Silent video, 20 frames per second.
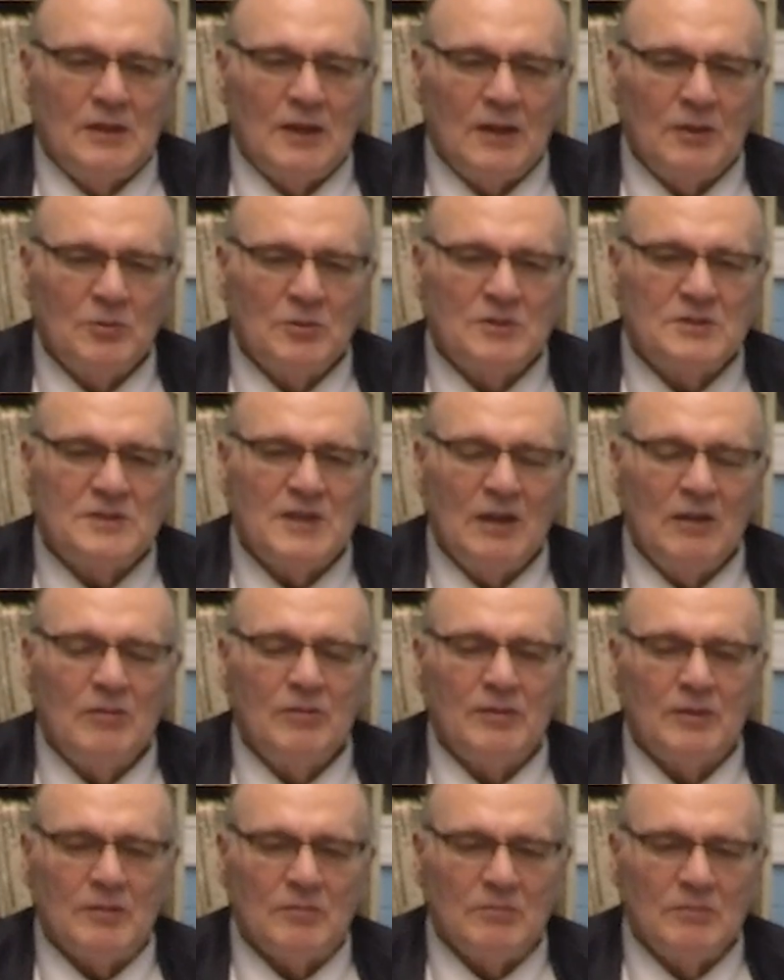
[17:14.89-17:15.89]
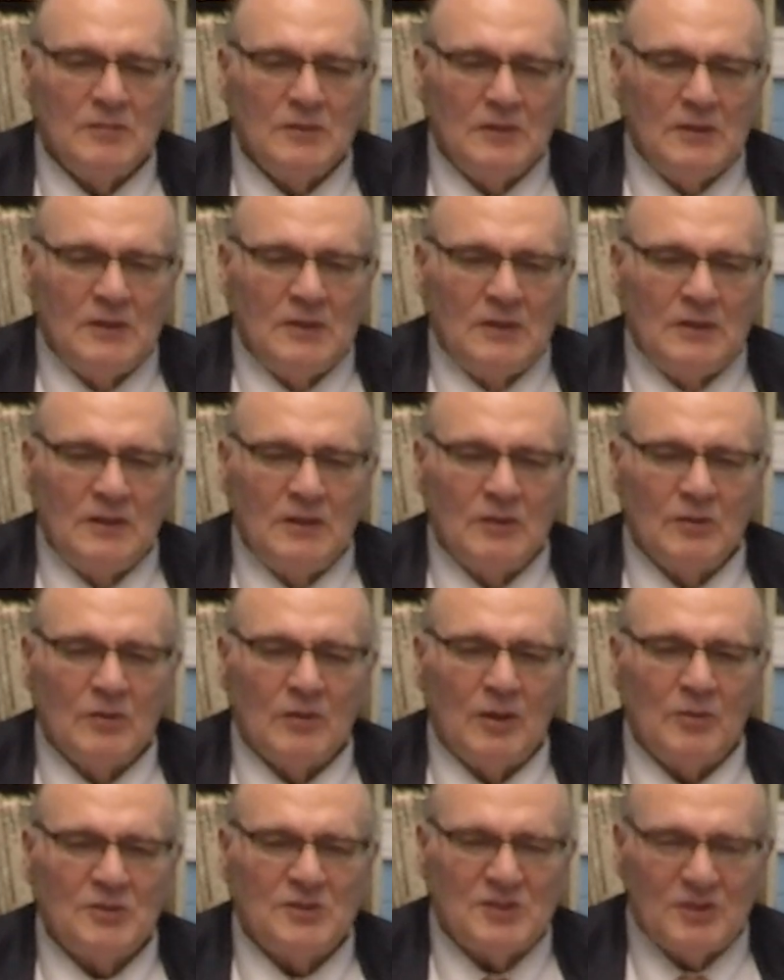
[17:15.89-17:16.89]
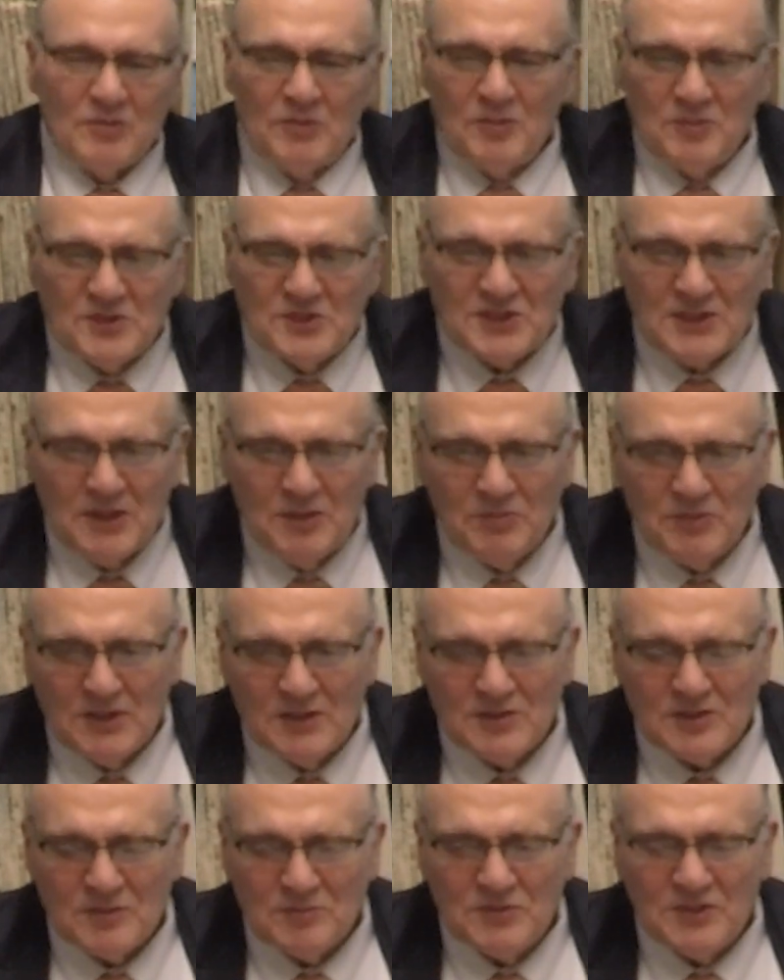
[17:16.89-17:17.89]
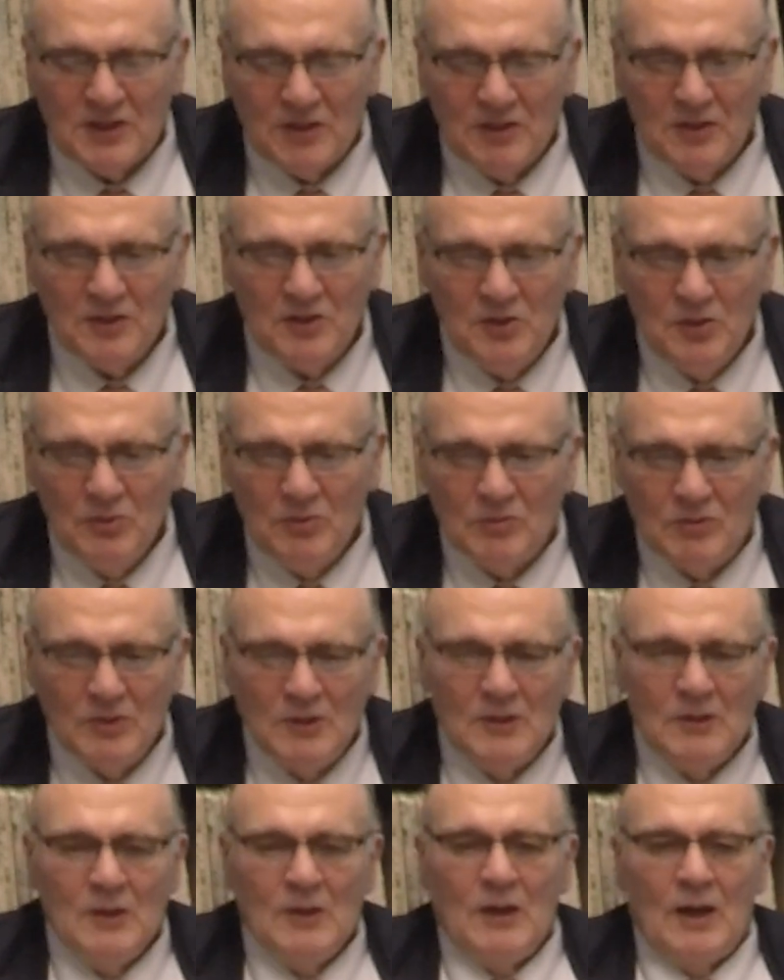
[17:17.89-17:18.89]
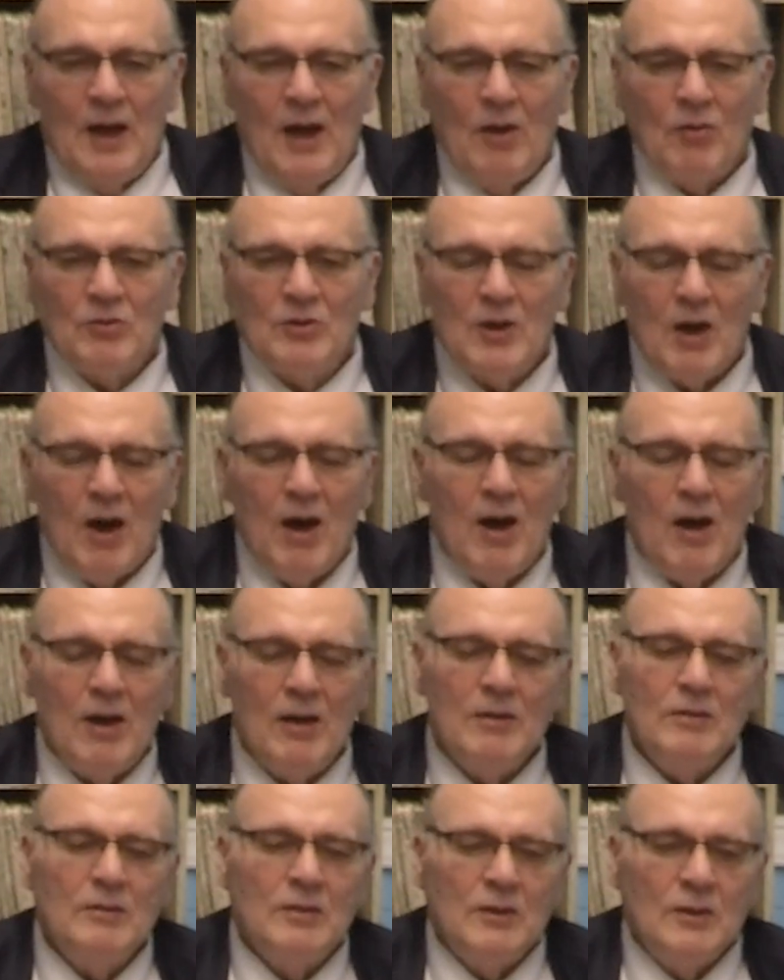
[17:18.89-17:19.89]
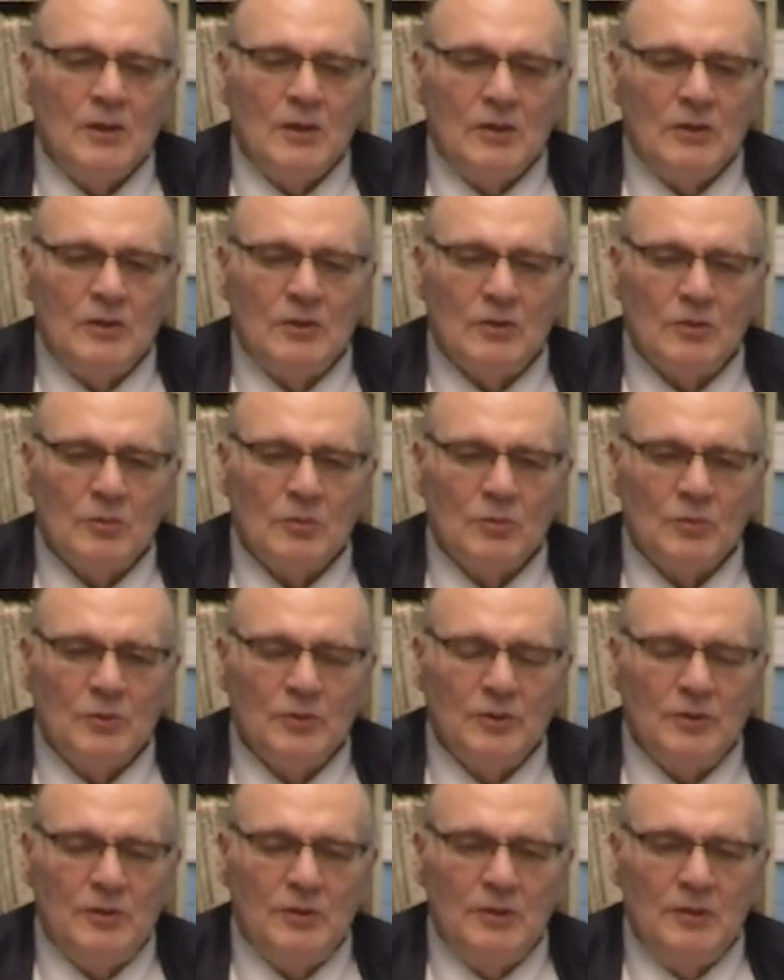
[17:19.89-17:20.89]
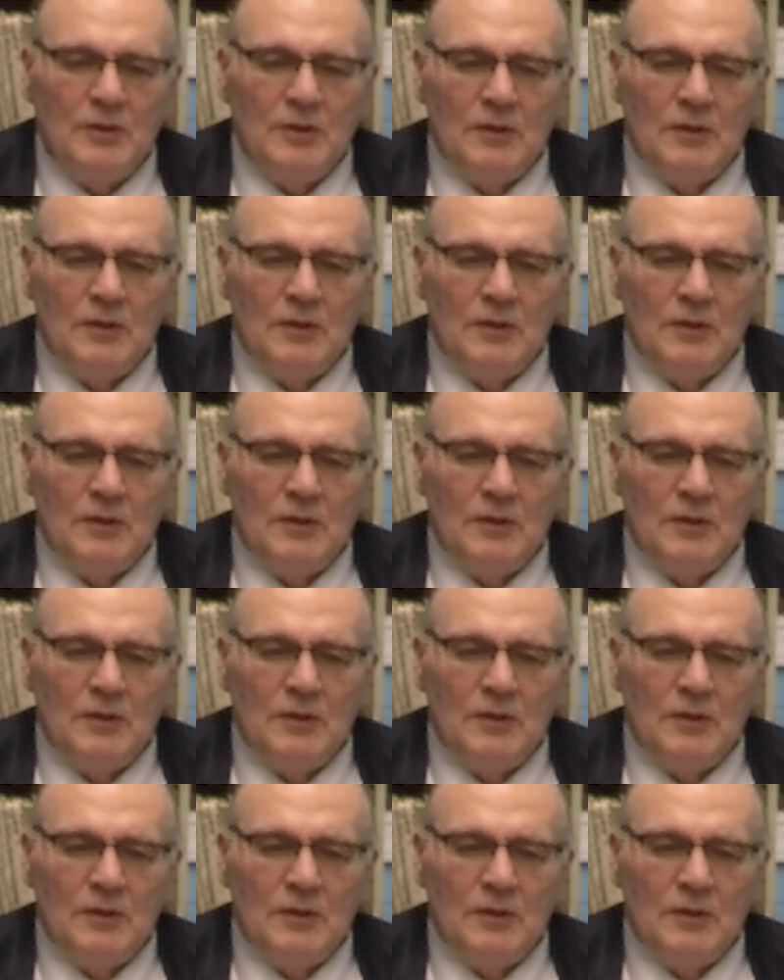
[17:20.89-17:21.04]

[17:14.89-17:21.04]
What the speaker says: I would tell them, I would tell them the same things I'm telling you, how God, would